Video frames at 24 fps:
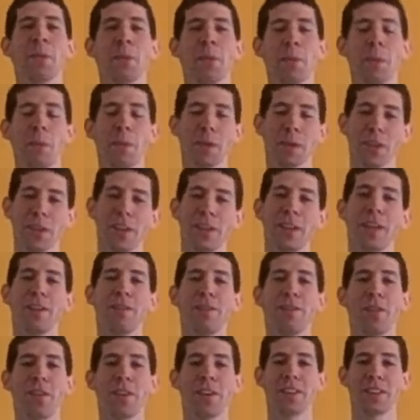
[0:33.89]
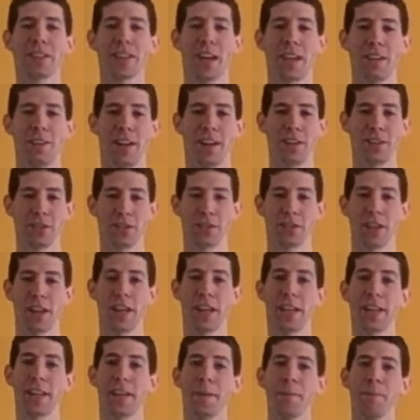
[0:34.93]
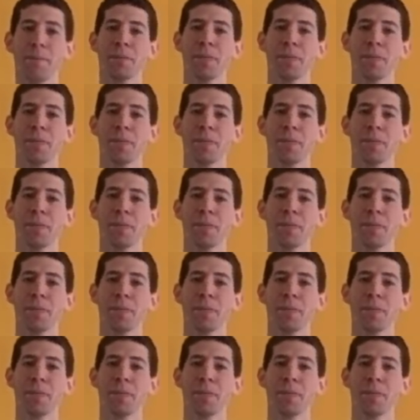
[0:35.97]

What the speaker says: what we're looking for is kind of answers like,